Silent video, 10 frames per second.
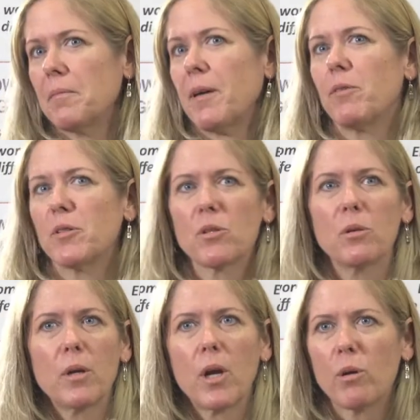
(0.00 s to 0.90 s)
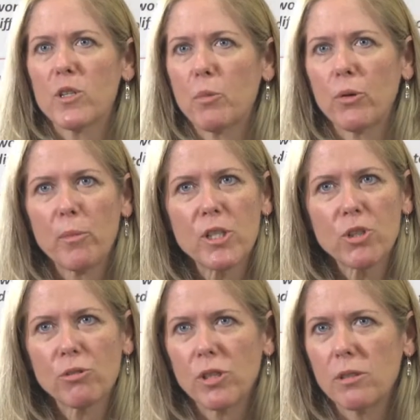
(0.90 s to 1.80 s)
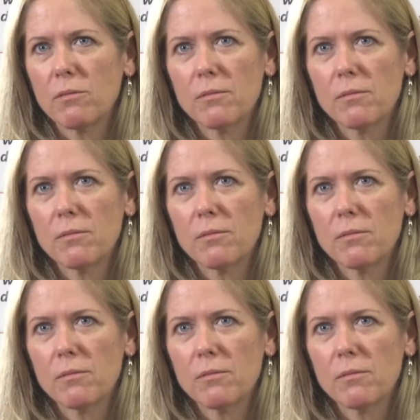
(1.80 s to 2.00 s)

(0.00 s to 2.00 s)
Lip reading: I've also encouraged both my children.